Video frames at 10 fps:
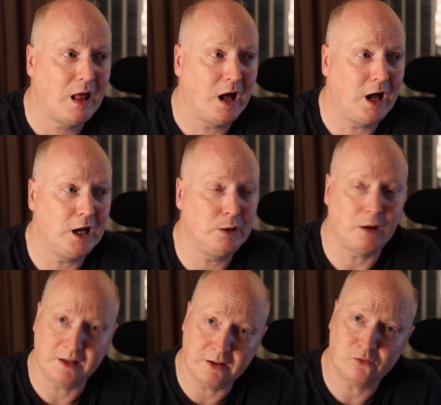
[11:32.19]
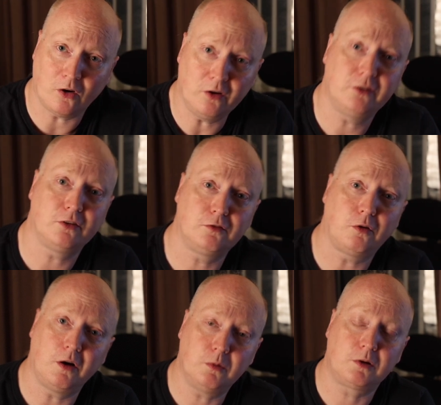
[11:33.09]
an invoice of
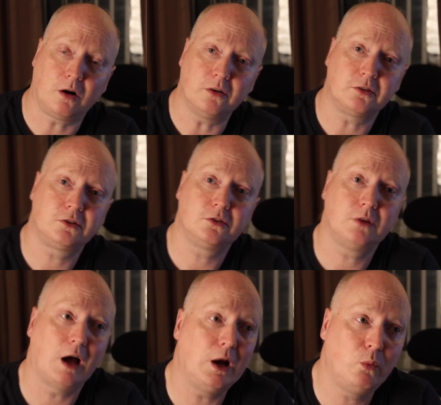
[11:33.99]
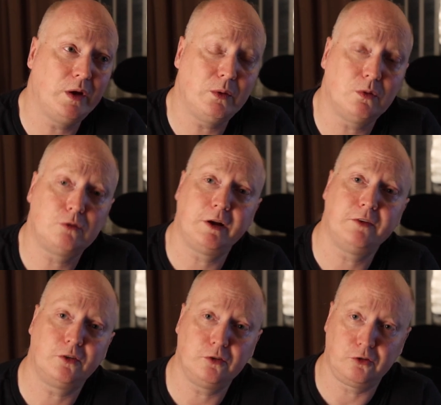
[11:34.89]
what it would cost, and we will
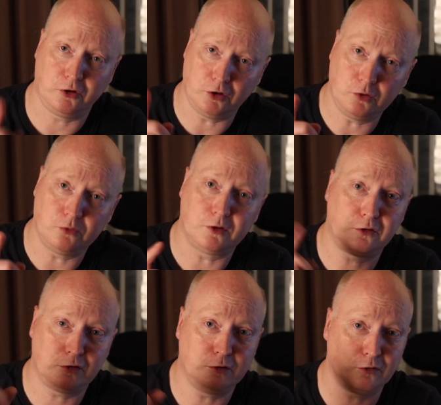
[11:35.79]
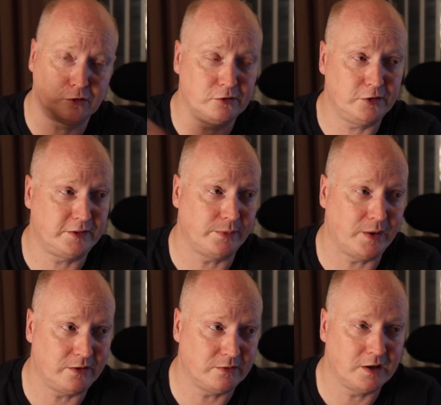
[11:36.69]
refund you the
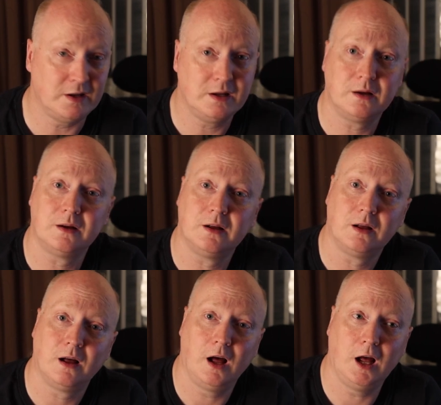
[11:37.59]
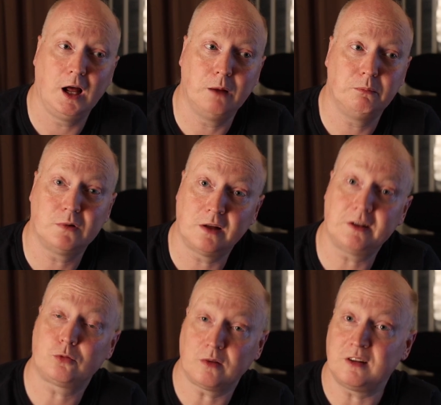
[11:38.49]
£250. And
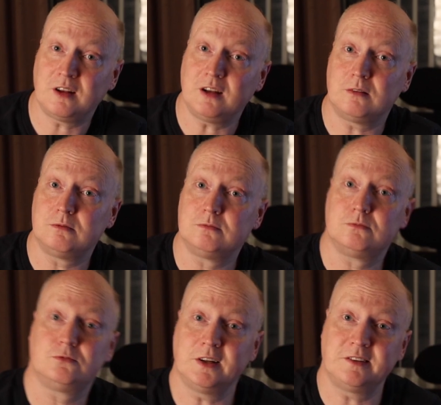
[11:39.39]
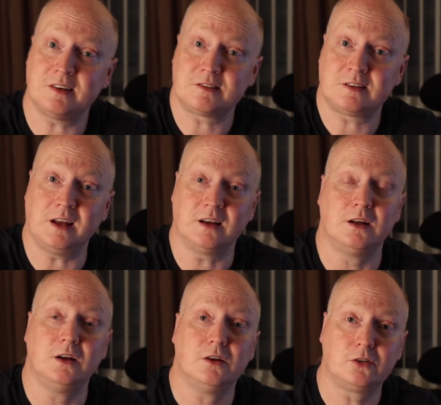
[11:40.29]
that's what they did. Fantastic.
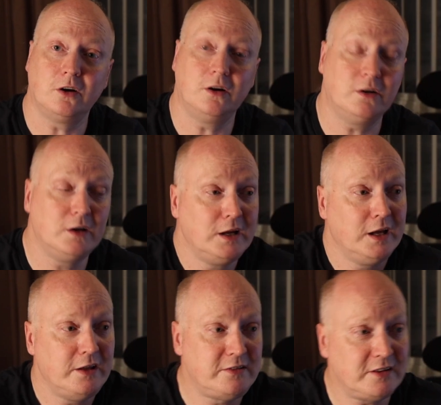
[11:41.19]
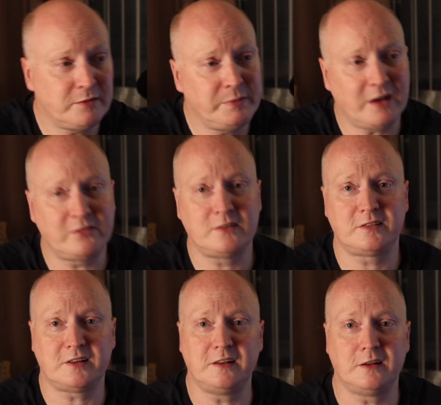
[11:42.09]
So instead of me having to
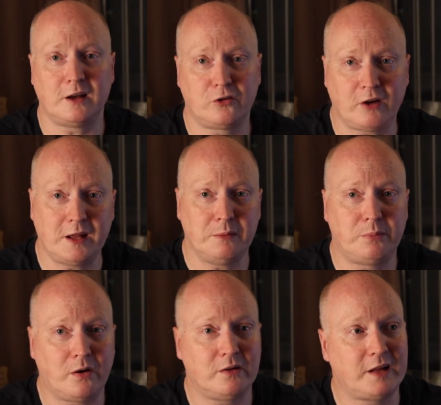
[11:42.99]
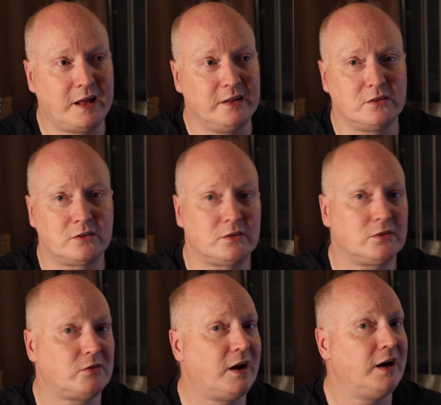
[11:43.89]
send a grey import lens,
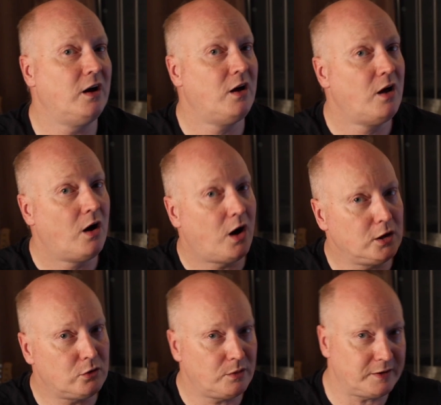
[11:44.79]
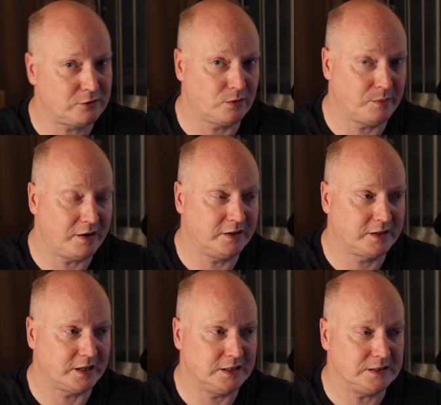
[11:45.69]
right, all the way back to
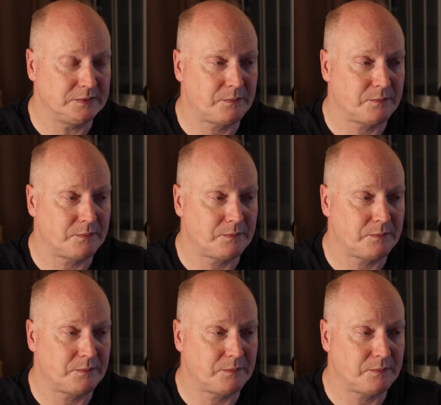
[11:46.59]
America,